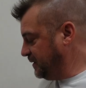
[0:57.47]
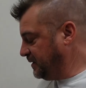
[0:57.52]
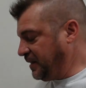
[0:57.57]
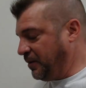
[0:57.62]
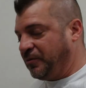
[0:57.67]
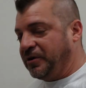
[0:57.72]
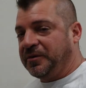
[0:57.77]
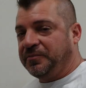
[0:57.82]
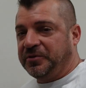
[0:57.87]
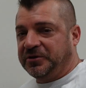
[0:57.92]
they
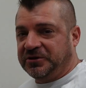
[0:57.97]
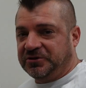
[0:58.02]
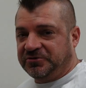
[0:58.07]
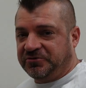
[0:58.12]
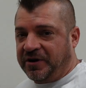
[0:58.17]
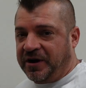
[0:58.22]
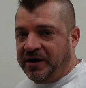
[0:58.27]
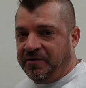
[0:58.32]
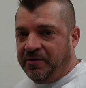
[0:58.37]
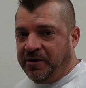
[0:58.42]
want to put the
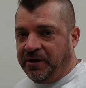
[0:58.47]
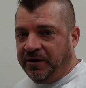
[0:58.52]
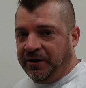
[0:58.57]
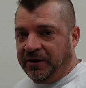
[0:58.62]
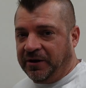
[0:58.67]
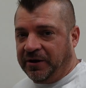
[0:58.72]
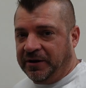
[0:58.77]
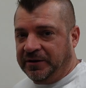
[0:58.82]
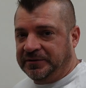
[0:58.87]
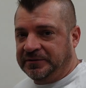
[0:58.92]
drywall
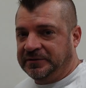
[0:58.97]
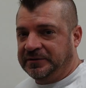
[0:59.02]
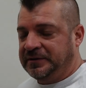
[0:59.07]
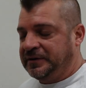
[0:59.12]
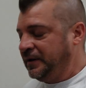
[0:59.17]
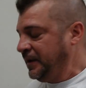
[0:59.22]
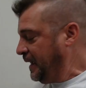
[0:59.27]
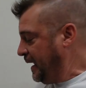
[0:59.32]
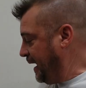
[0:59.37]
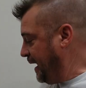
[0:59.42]
on,
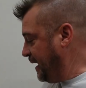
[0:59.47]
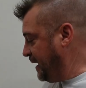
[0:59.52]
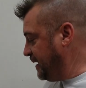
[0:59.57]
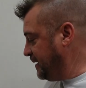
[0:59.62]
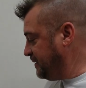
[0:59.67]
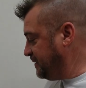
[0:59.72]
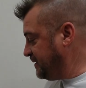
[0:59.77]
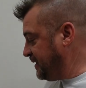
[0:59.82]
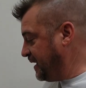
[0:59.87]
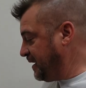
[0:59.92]
and